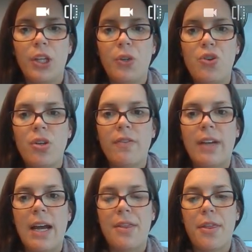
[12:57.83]
you should have
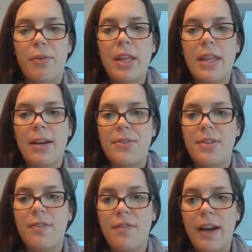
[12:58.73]
gotten
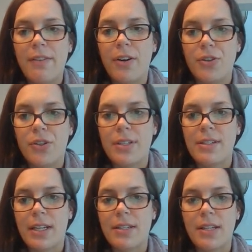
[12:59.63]

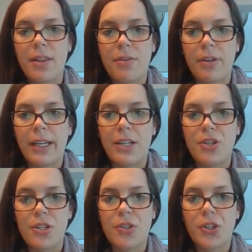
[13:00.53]
3,563
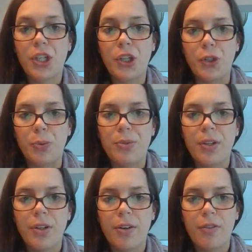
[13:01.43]
inches
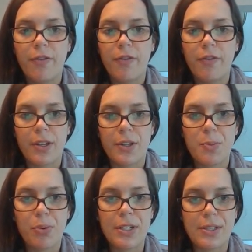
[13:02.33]
cubed for this
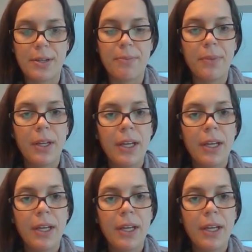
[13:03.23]
prism.